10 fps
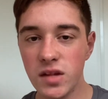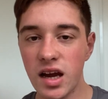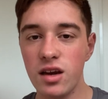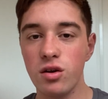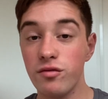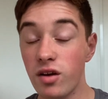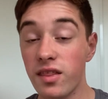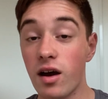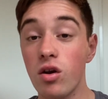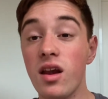and you can find
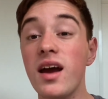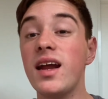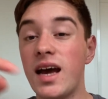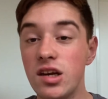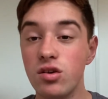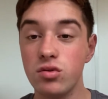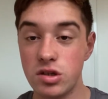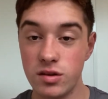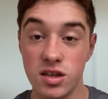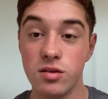that online and also
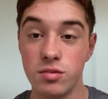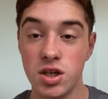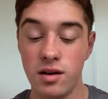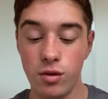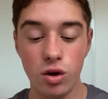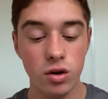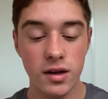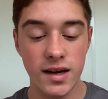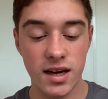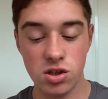in the description down below.
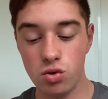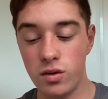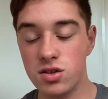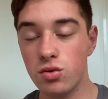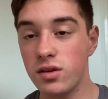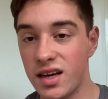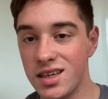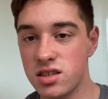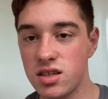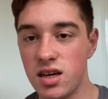As always, all the
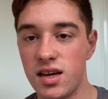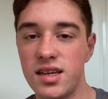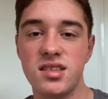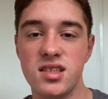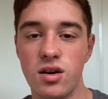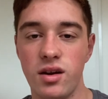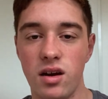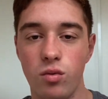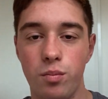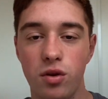links necessary, I
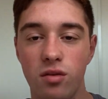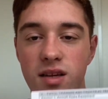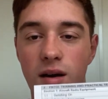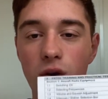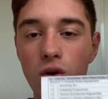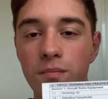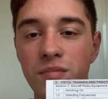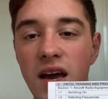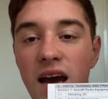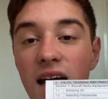will put them down below.
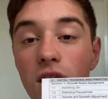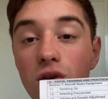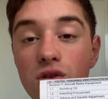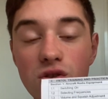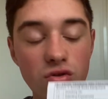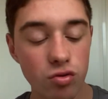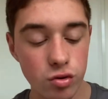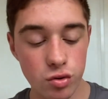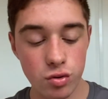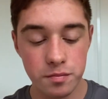And it goes
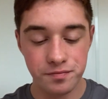through